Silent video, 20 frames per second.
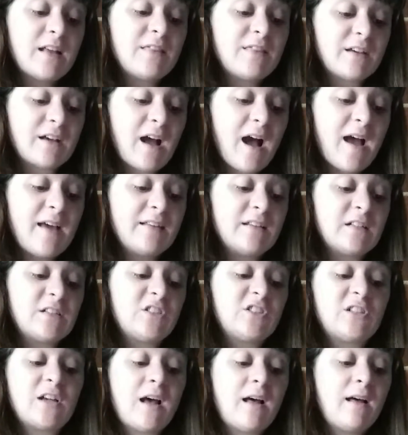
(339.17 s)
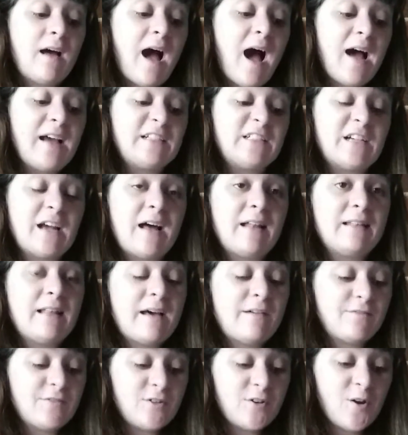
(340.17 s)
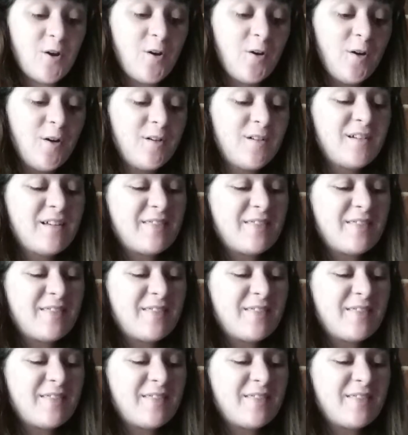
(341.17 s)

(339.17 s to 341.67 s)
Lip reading: the kindest I shall ever know.